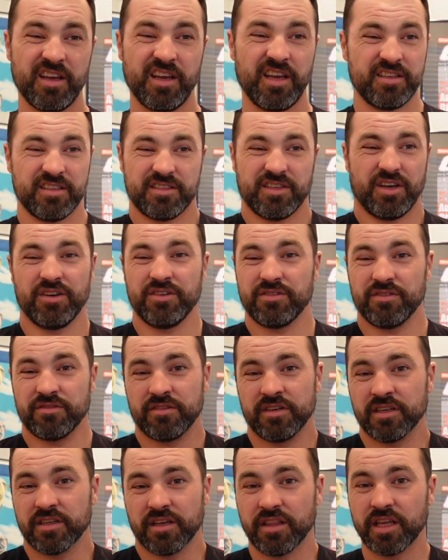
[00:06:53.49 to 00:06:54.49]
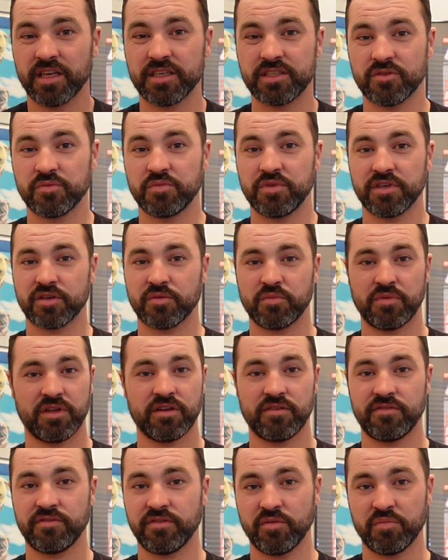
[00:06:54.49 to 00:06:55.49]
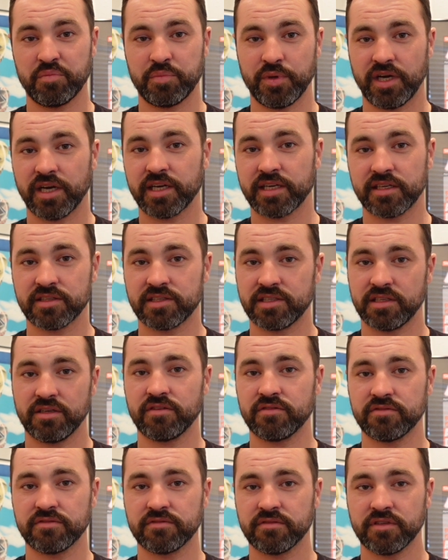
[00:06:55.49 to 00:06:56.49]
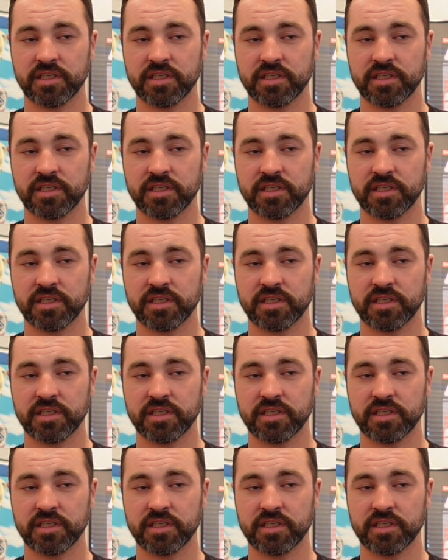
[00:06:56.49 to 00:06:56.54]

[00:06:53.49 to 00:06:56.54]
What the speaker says: In total, really, they should be commended for the bike itself.